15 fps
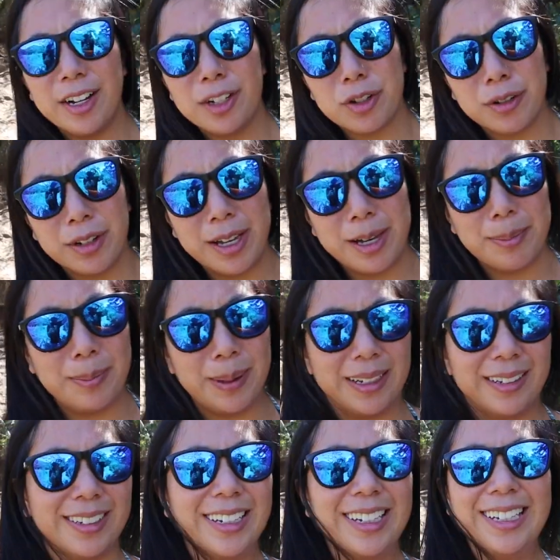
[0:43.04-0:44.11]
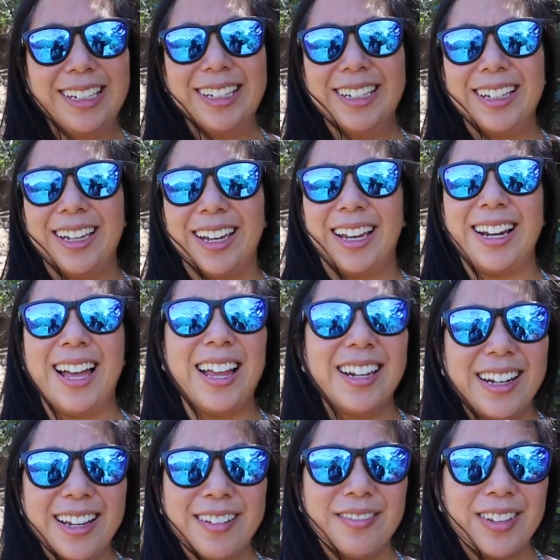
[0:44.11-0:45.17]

our trip and, and editing